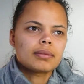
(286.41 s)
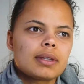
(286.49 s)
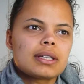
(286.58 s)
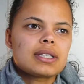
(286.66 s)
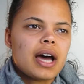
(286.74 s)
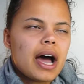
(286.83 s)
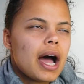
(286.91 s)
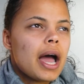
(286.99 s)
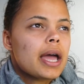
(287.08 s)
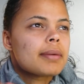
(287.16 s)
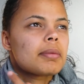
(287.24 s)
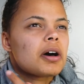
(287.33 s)
the
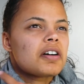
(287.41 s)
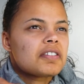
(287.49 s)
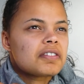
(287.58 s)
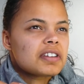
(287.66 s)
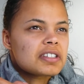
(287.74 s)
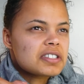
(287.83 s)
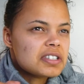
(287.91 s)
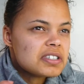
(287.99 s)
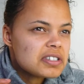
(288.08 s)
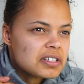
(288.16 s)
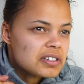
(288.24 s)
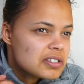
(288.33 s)
time of
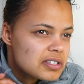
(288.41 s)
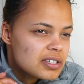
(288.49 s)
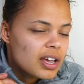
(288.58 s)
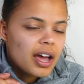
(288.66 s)
existence.